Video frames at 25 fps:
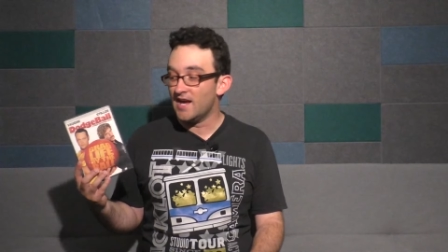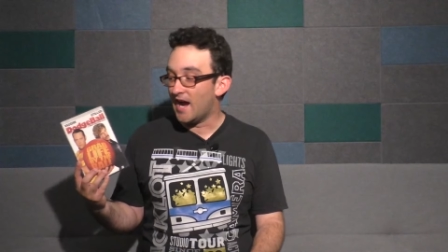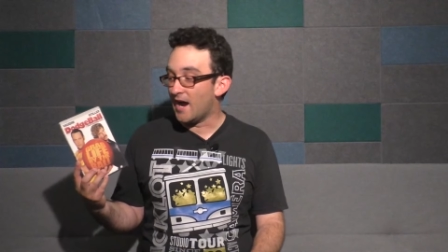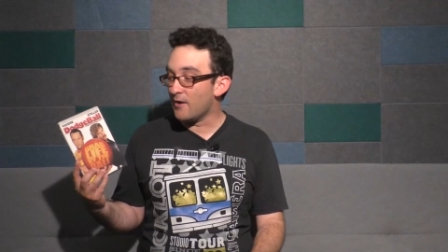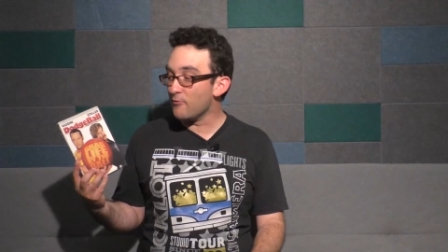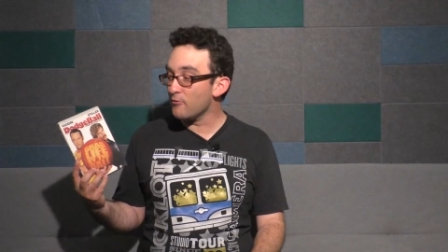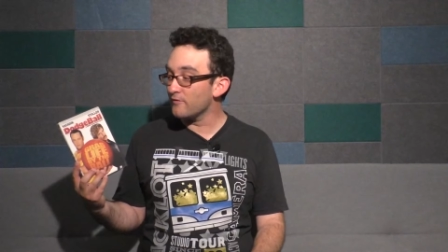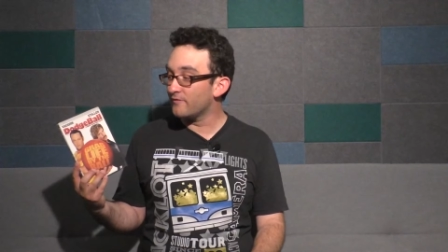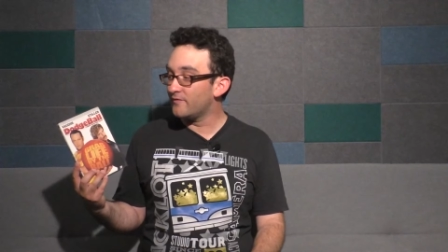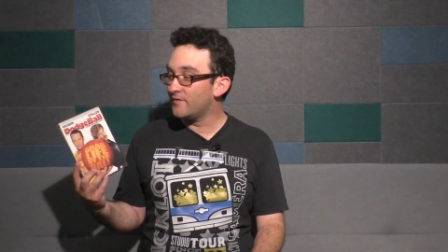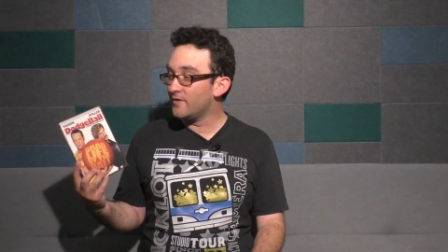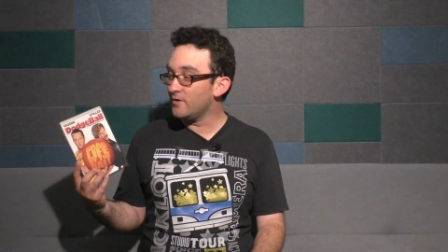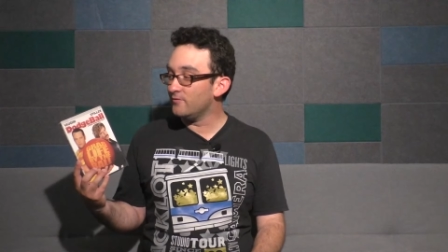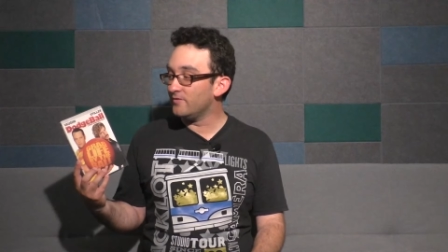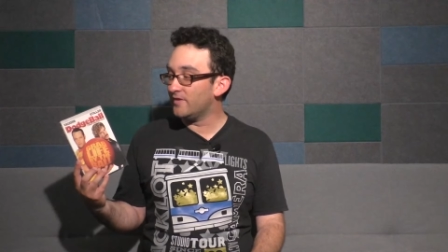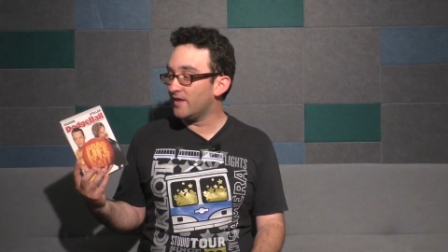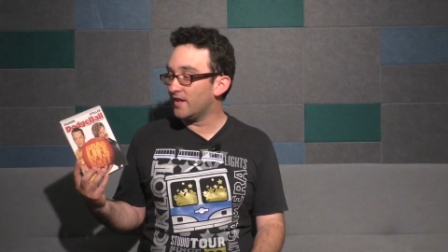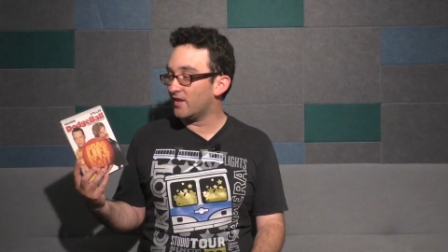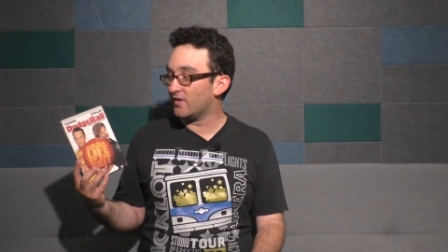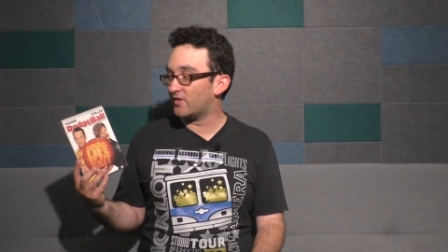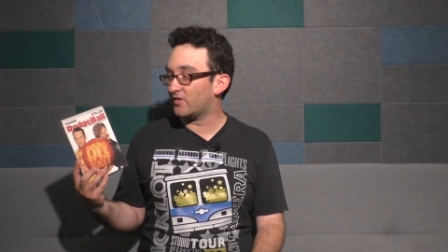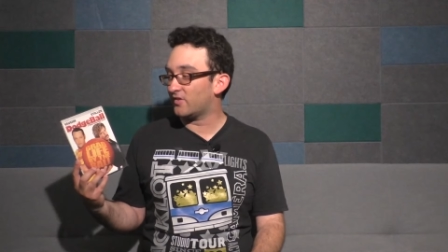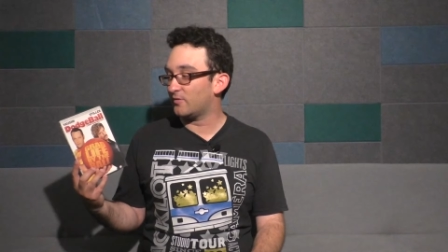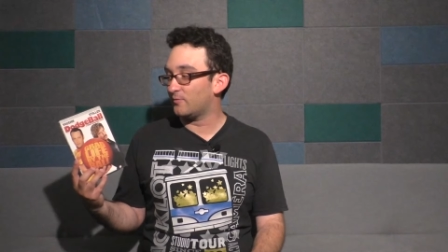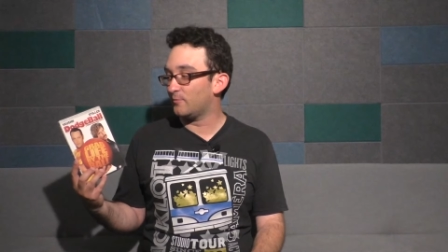I reviewed
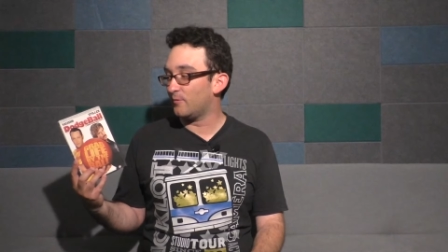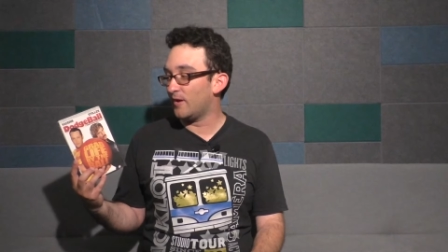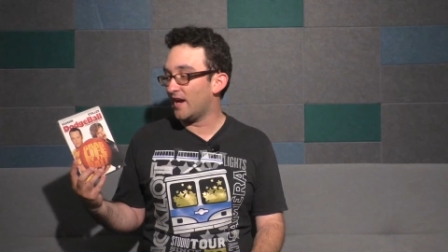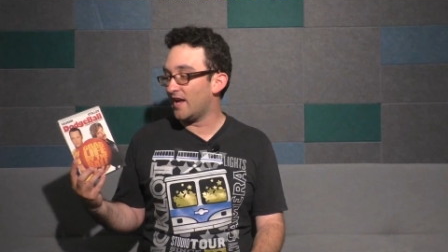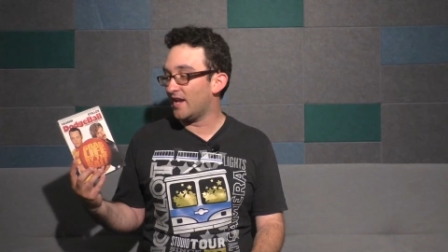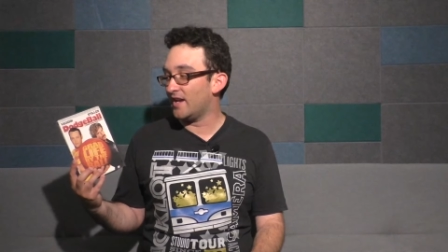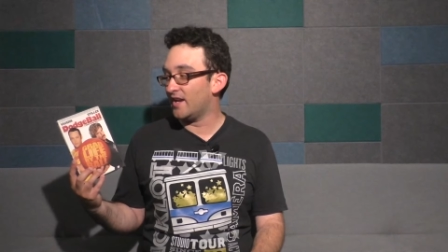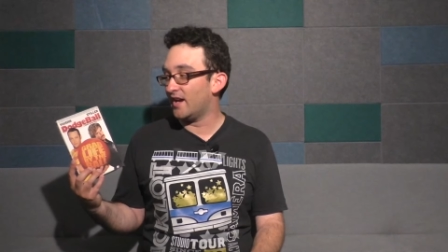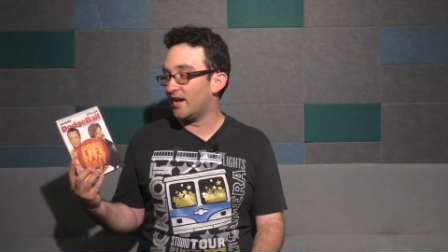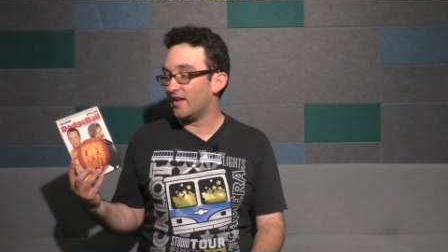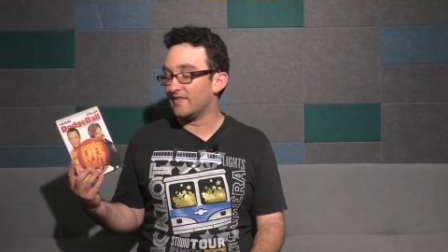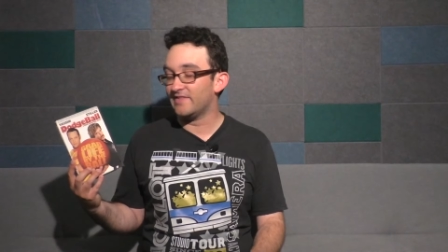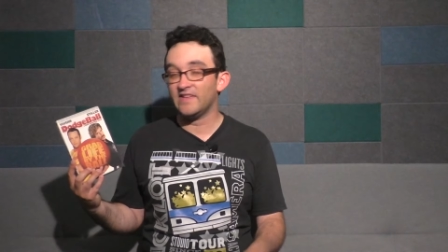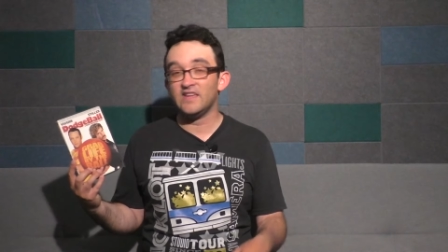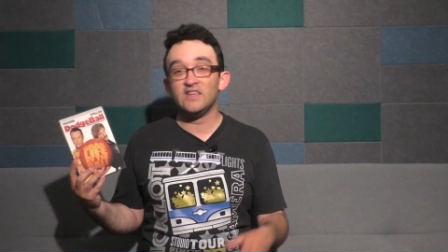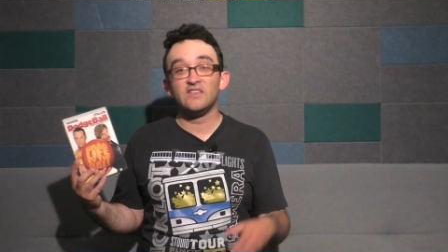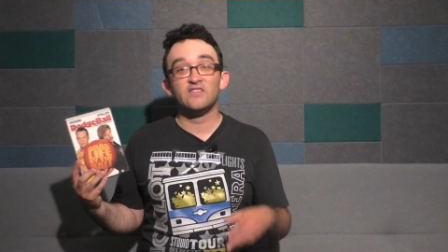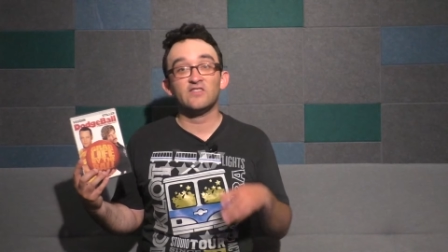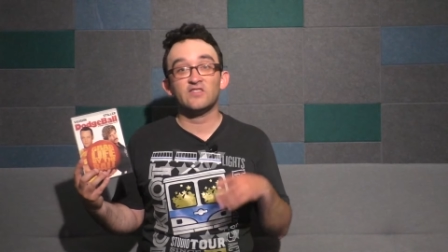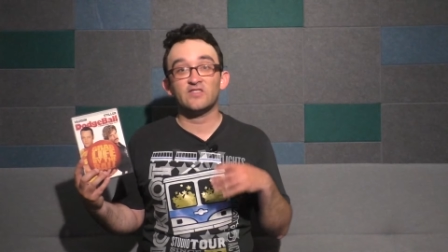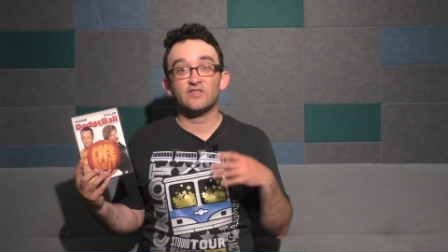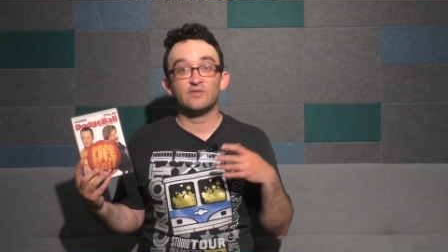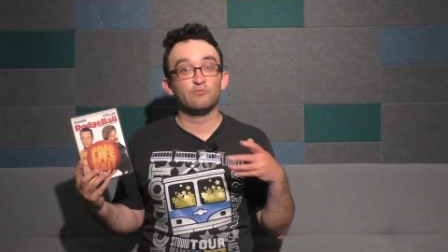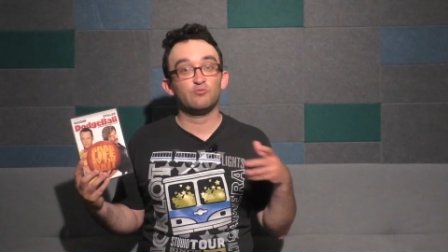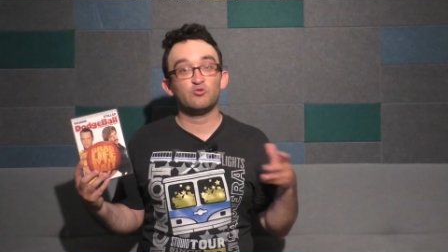this when uh,
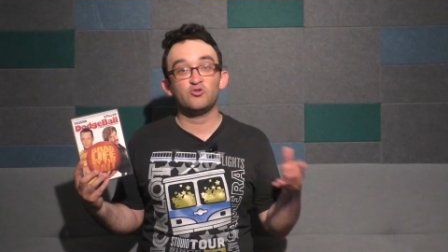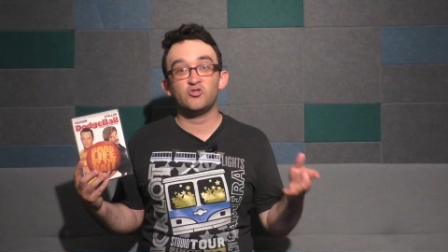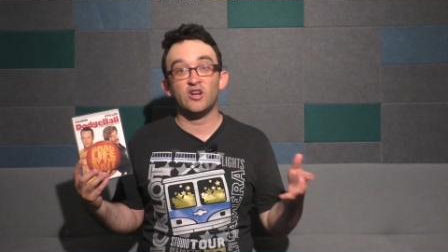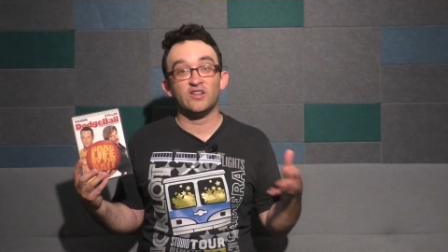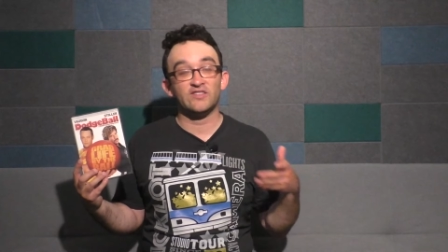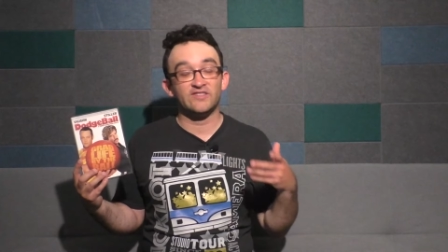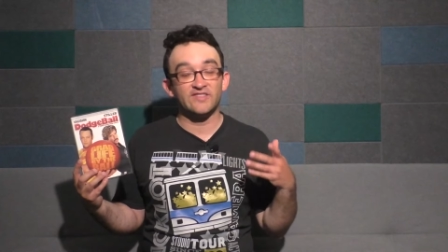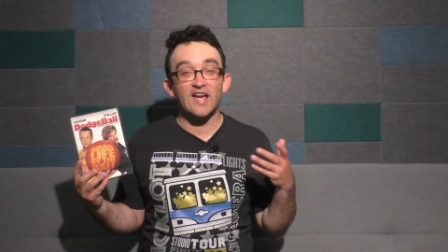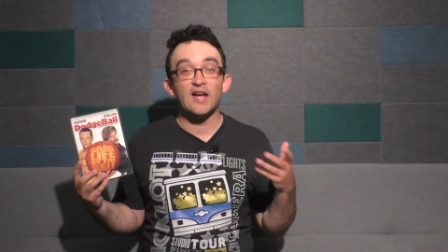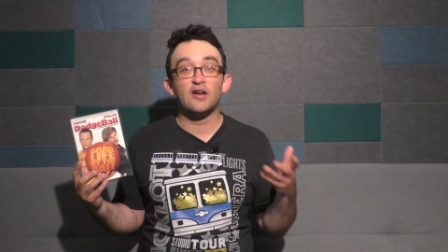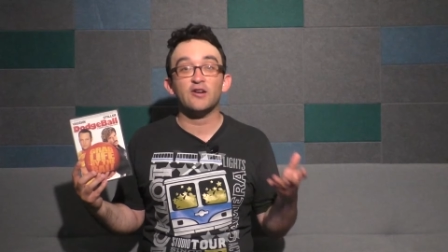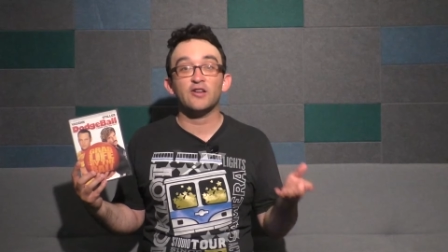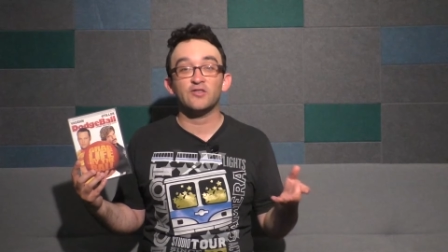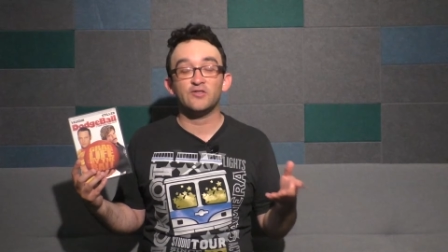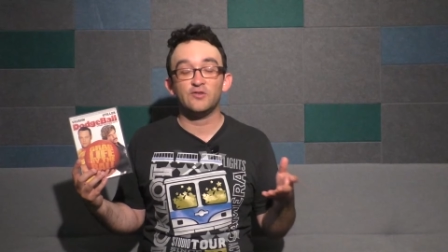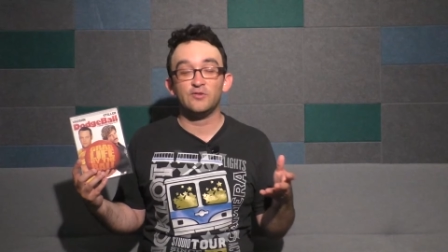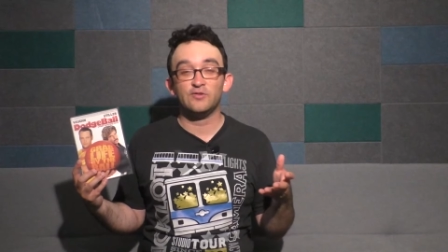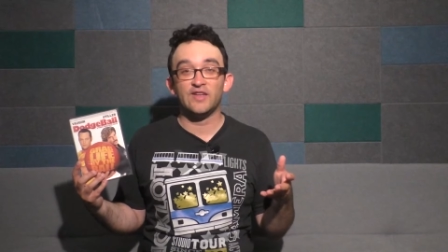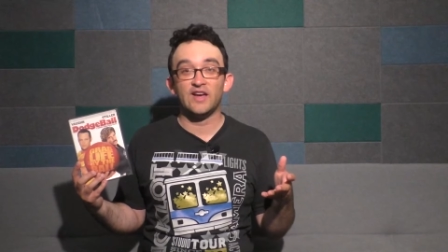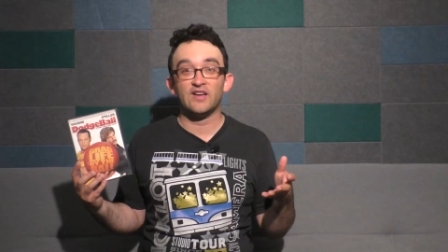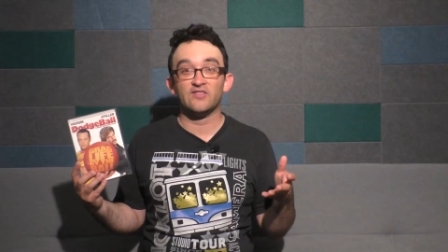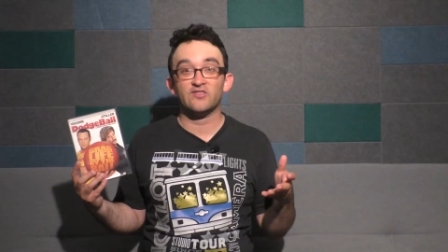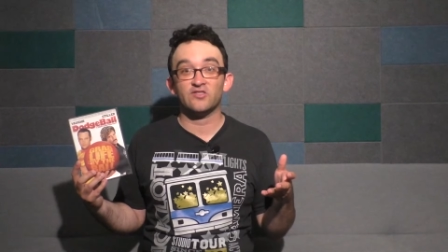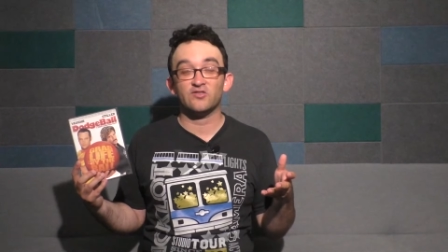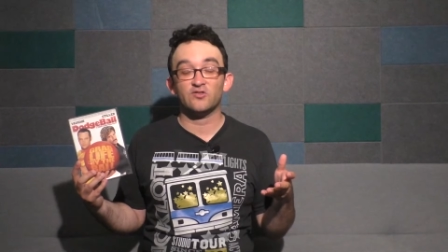things shut down in two
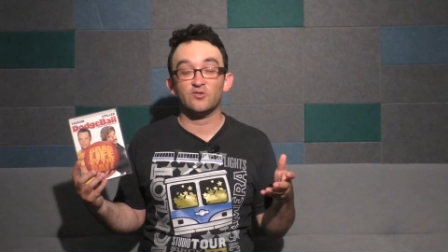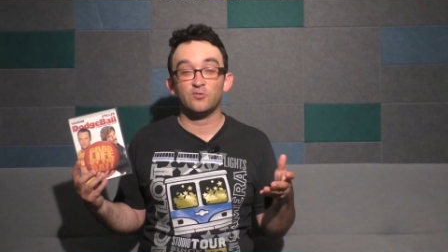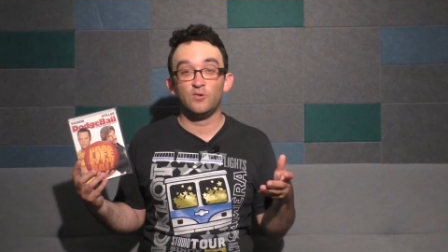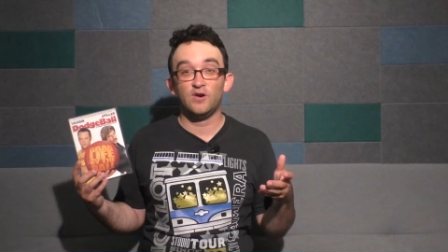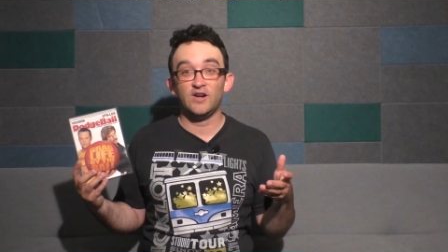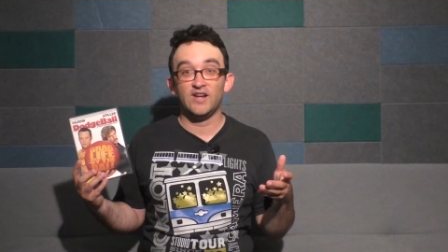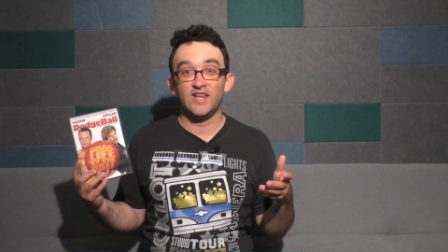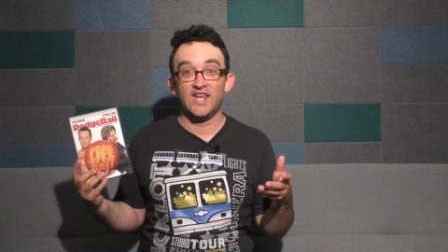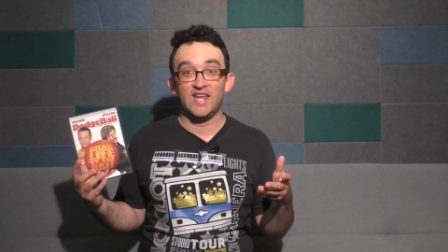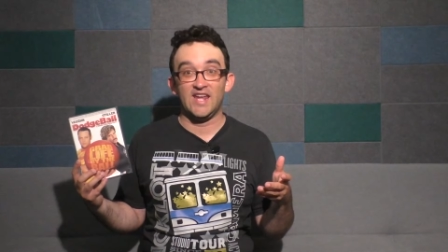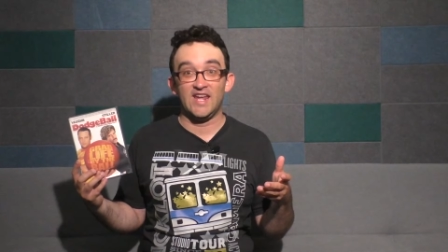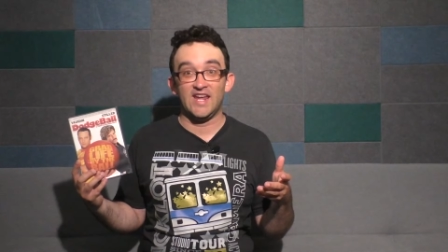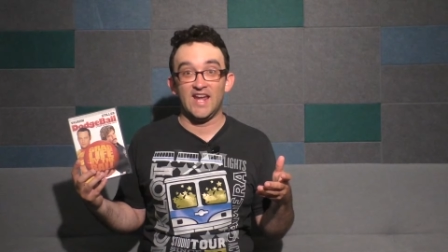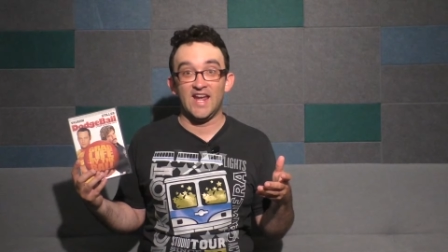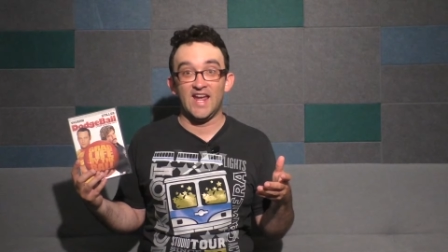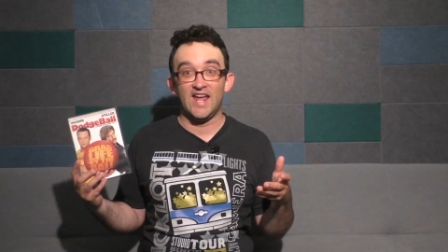thousand twenty,